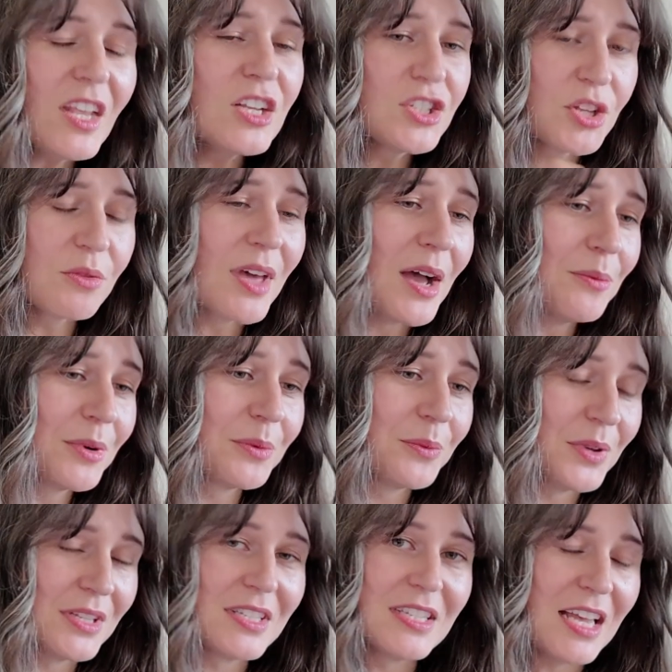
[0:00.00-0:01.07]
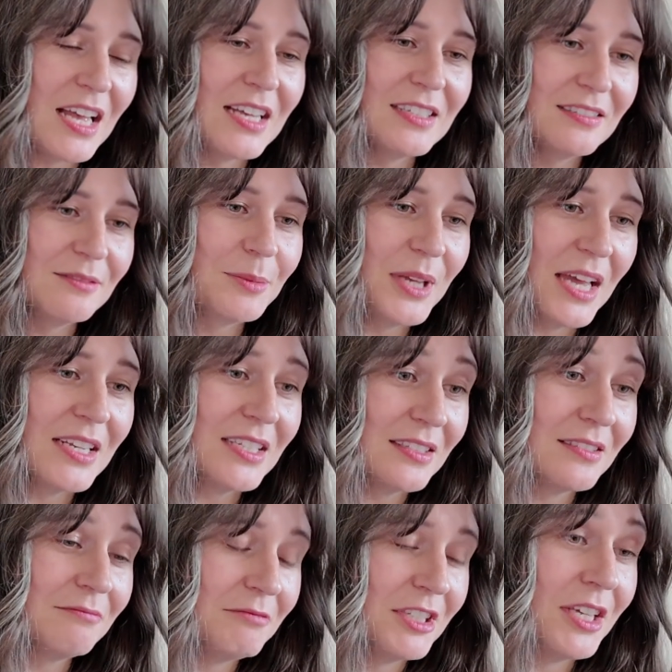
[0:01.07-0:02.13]
So that one was, we had
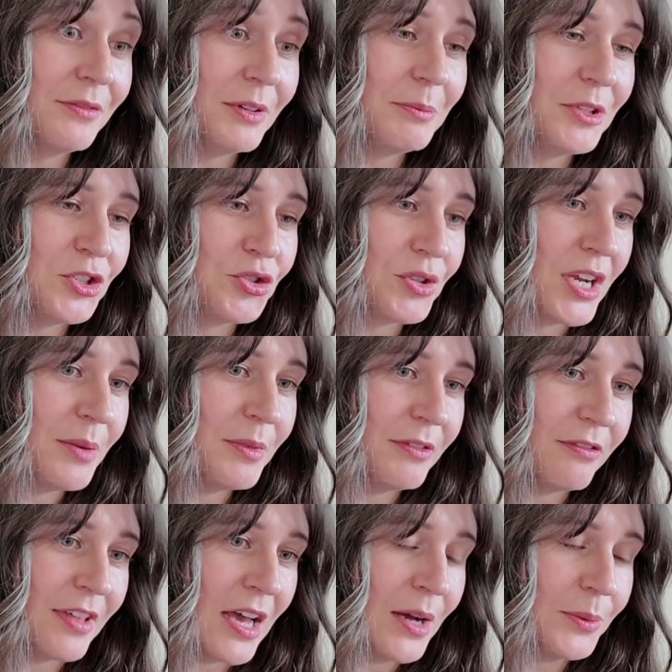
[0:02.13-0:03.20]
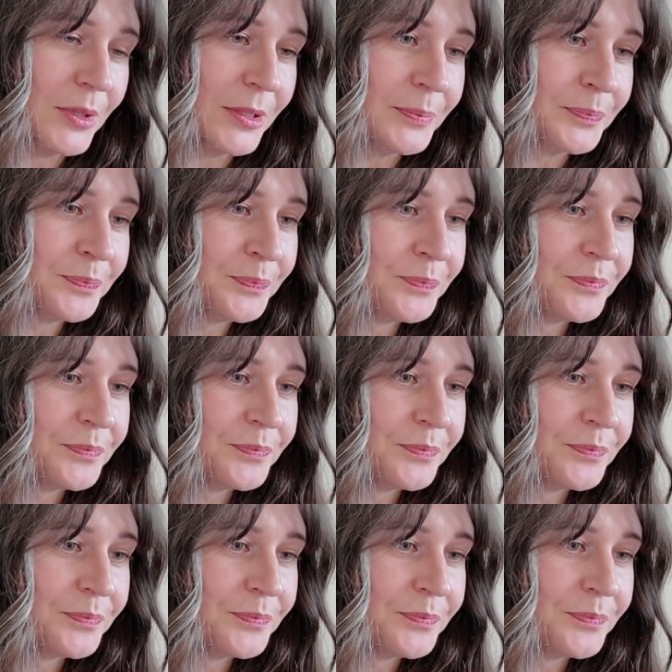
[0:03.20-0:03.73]
to give up the dream of that one.